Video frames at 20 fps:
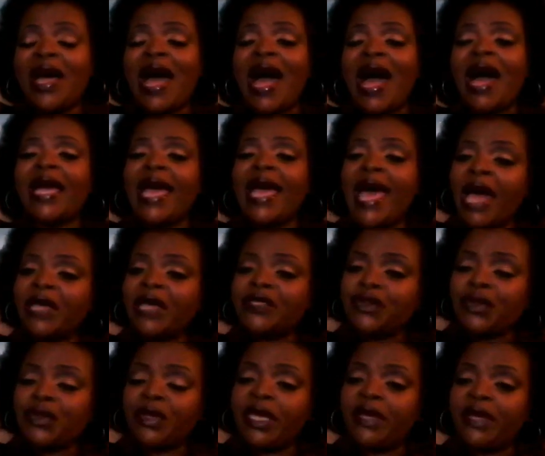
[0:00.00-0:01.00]
I
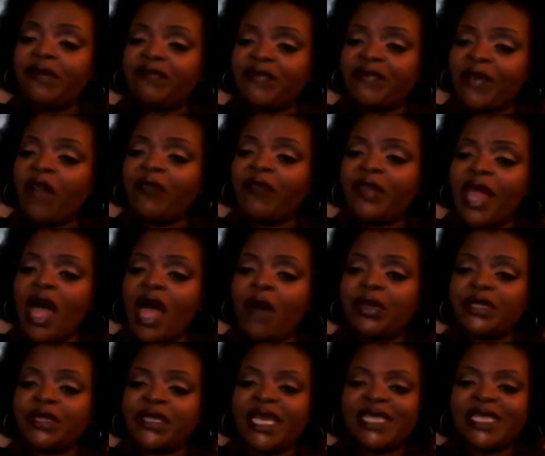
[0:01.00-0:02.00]
actually felt that I
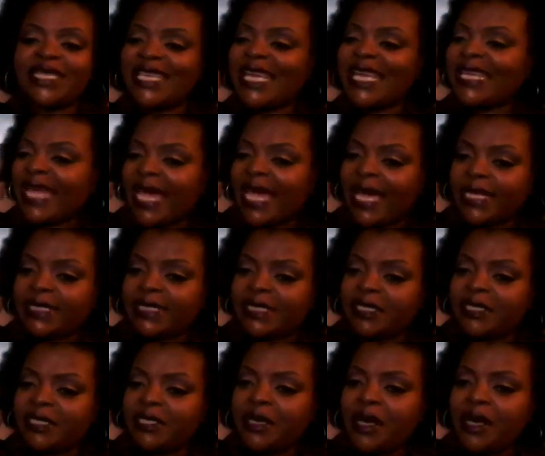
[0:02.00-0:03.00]
was just
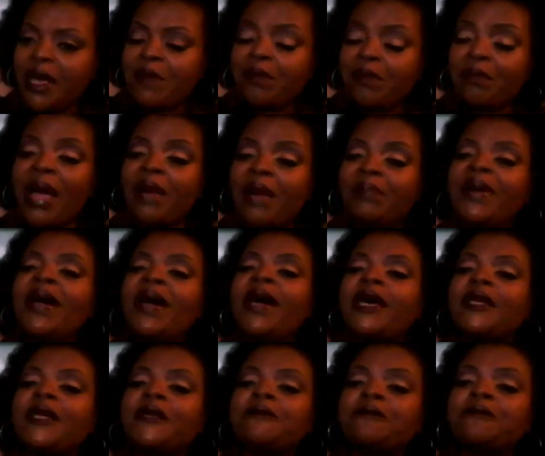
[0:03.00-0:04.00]
enhancing my
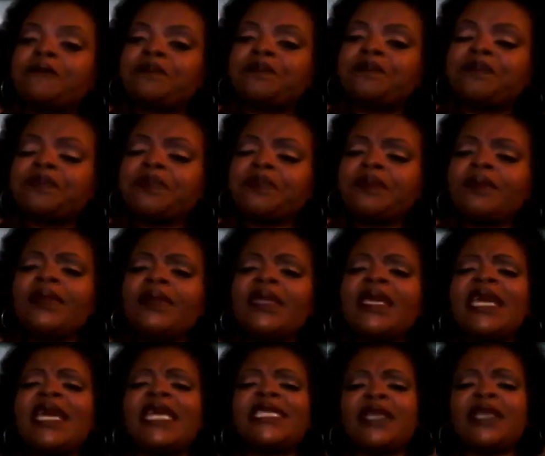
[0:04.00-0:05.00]
butt.
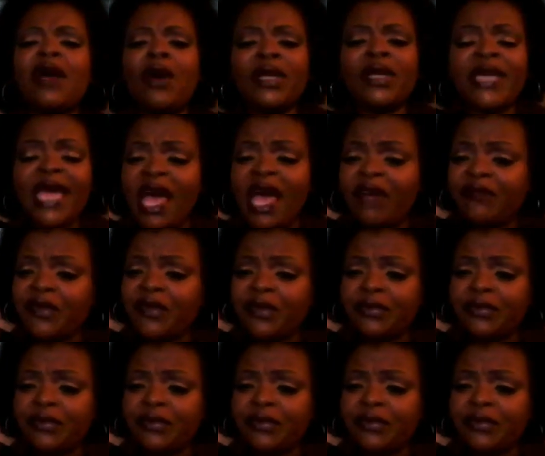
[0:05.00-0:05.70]
It's only after,